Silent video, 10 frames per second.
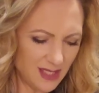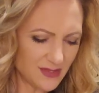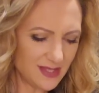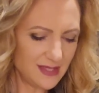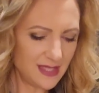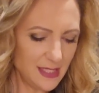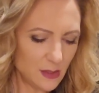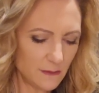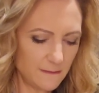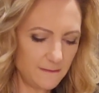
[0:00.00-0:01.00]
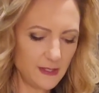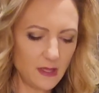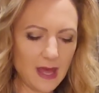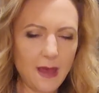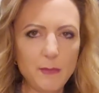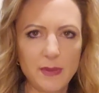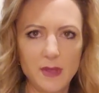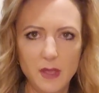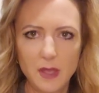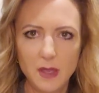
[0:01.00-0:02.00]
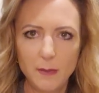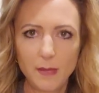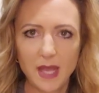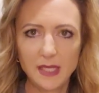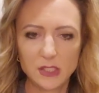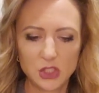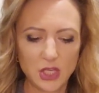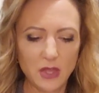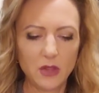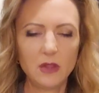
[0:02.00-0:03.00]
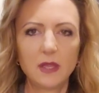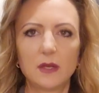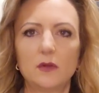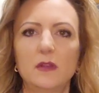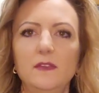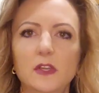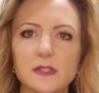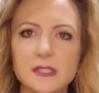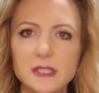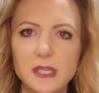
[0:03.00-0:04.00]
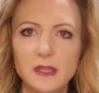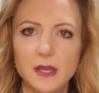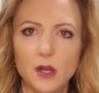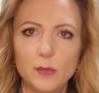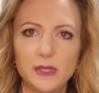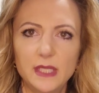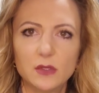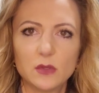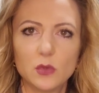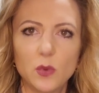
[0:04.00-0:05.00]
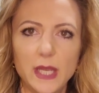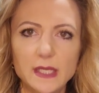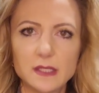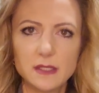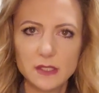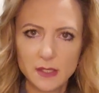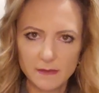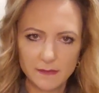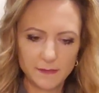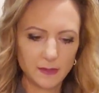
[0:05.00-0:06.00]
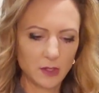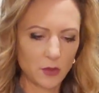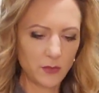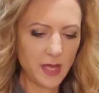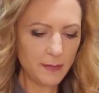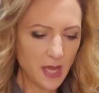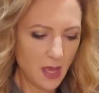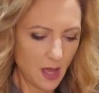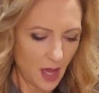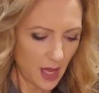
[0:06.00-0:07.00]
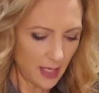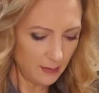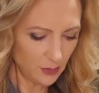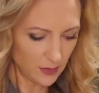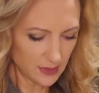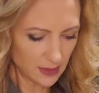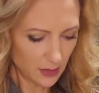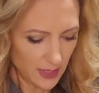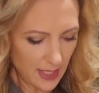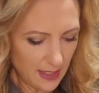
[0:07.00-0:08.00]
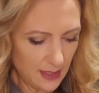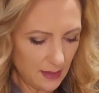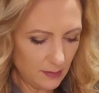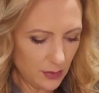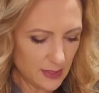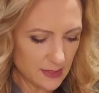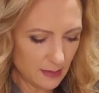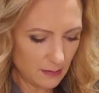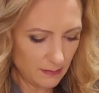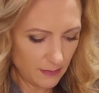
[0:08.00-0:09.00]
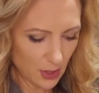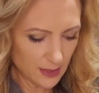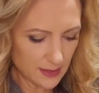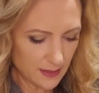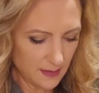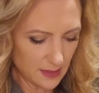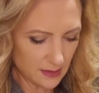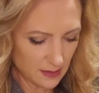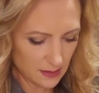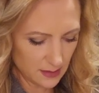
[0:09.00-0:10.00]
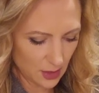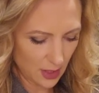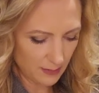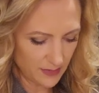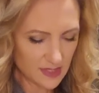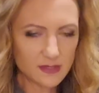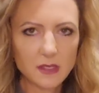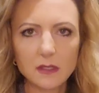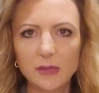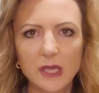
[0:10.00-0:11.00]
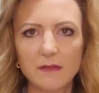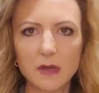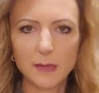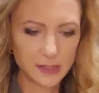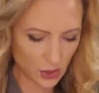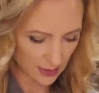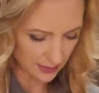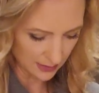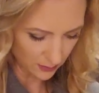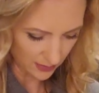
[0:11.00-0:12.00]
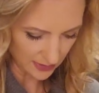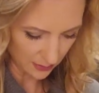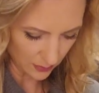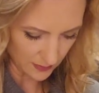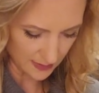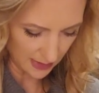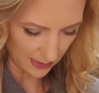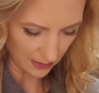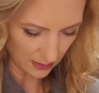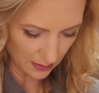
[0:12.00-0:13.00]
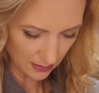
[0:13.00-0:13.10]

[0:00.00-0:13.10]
Now, since they don't fill up my shell, I don't know if you can see there, but they don't quite fill it all the way up, I'm going to go ahead and put some marks in the top. This is all going to be covered up by the chocolate anyway, so you won't see it.